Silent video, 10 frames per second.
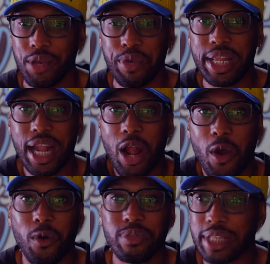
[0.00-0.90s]
We need our
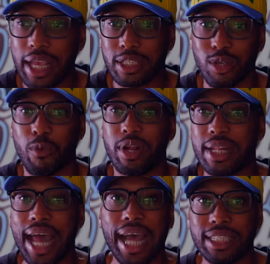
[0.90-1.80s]
own thing. So we're
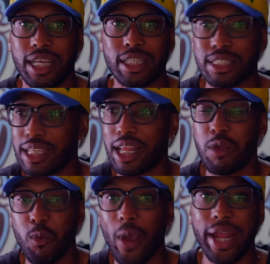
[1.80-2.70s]
not just
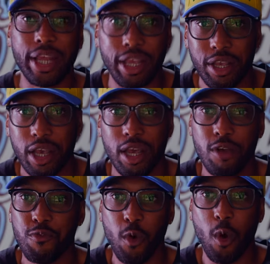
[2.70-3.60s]
sitting waiting
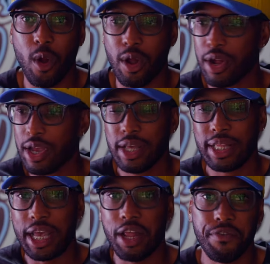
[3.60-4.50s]
for
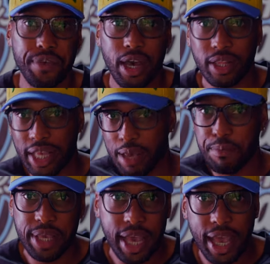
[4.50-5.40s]
the NFL, the
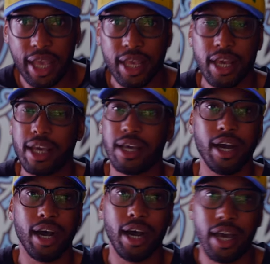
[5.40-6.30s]

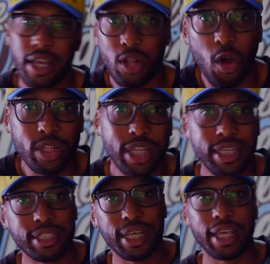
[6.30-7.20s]
NBA, and all of
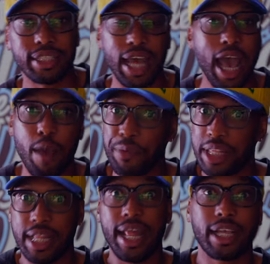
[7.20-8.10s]
these things to
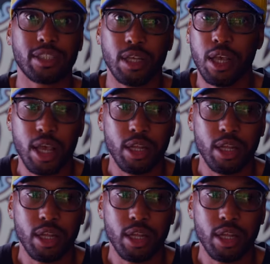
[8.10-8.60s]
happen. The next